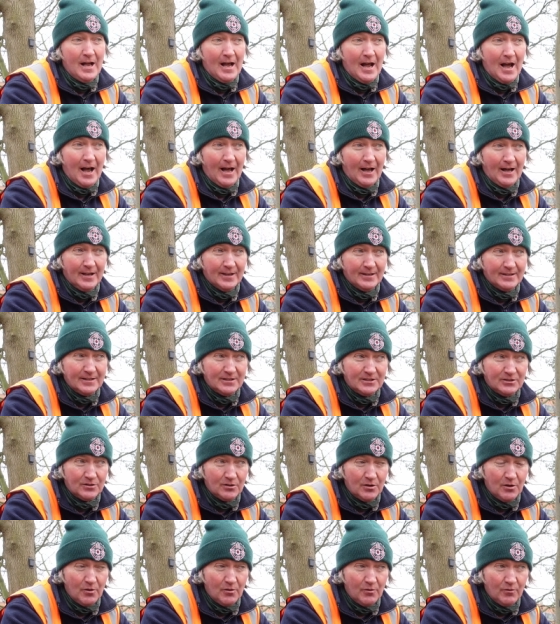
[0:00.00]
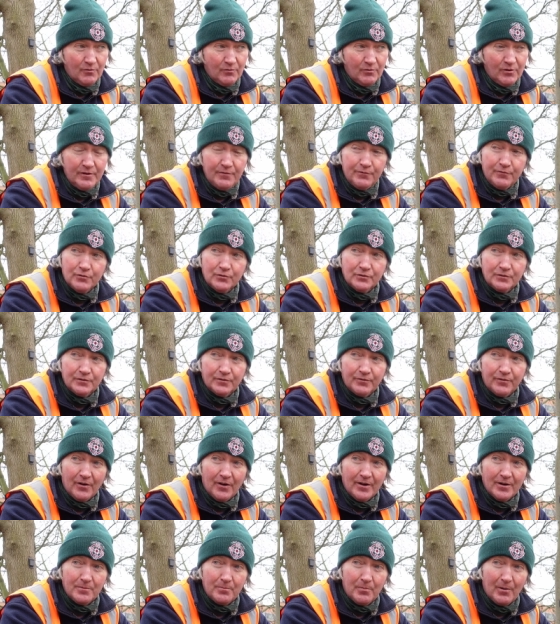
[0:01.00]
and it's
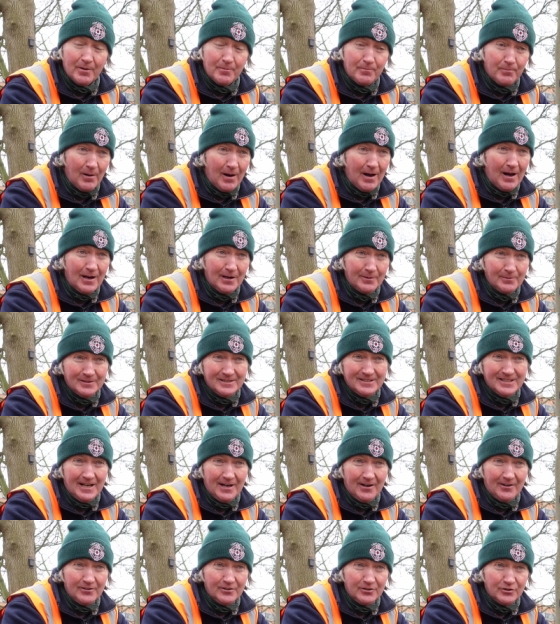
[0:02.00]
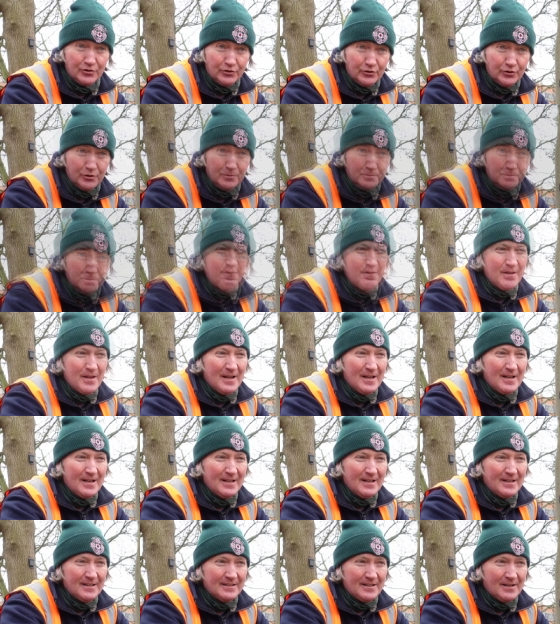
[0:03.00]
refortified by parliamentarian troops.
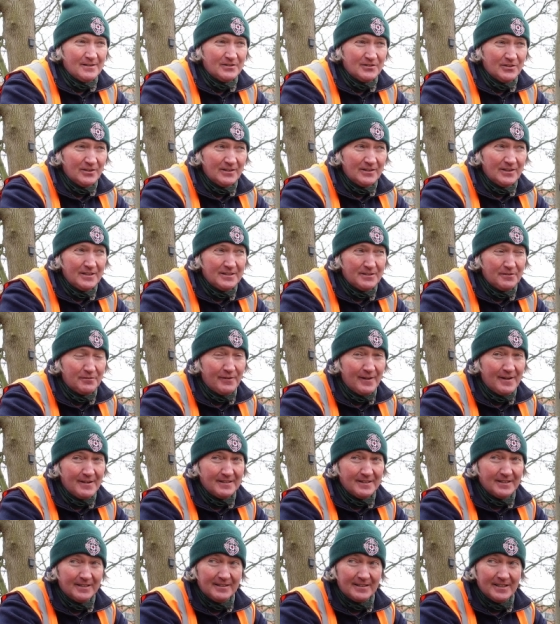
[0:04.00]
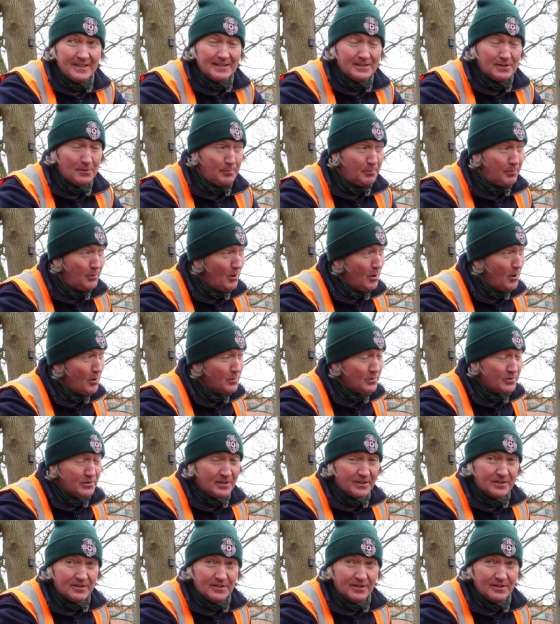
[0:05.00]
They're certainly defending this
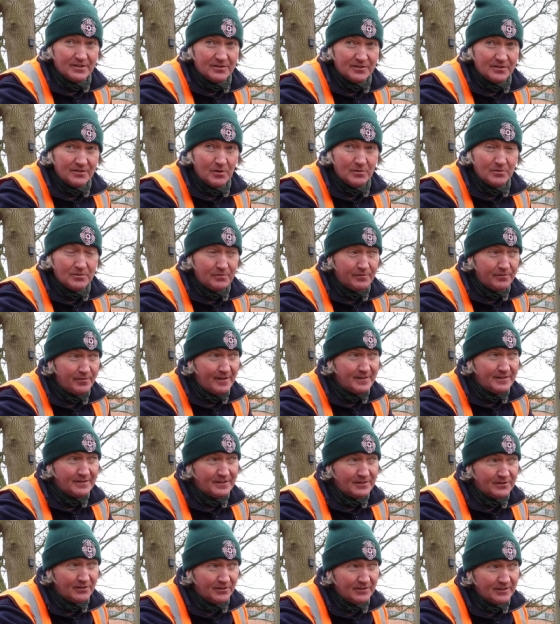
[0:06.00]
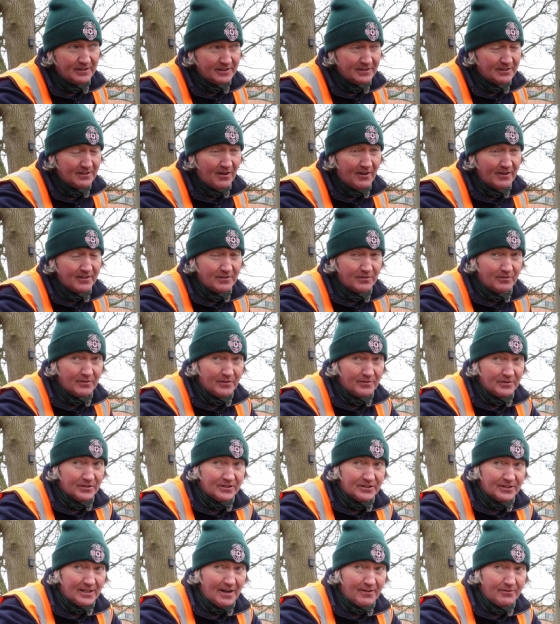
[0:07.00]
approach. There's no defences on this side. The River
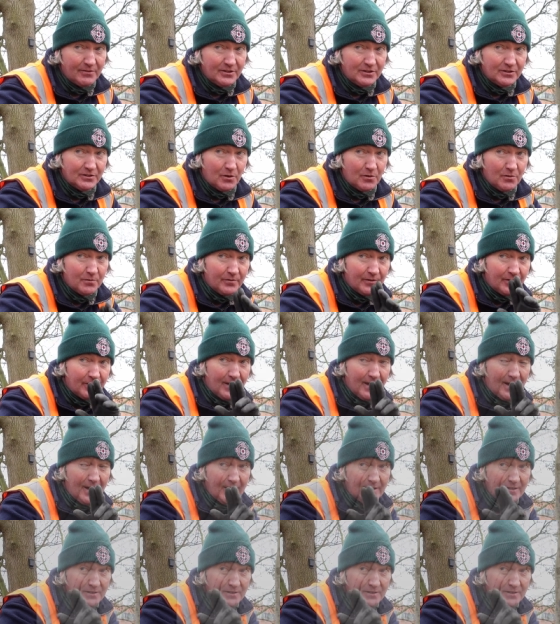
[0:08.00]
Severn is over there,